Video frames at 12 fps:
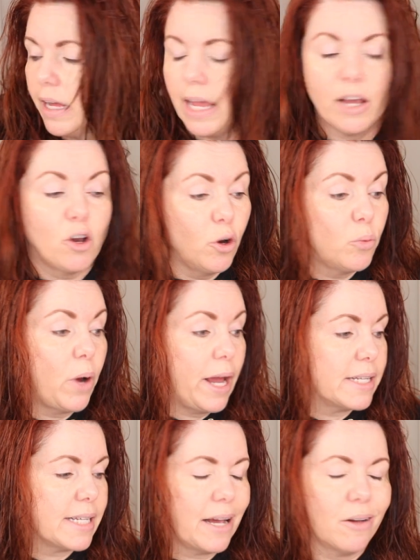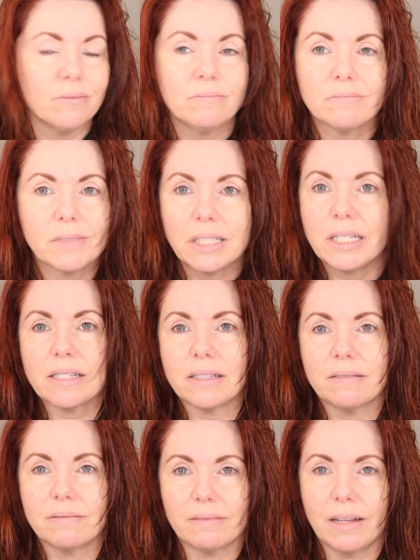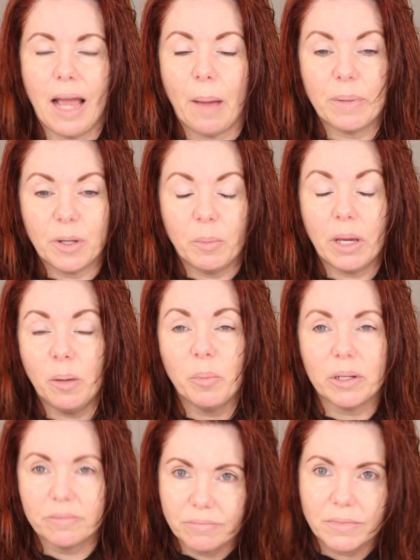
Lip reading: it could weigh it down. It doesn't happen to me, but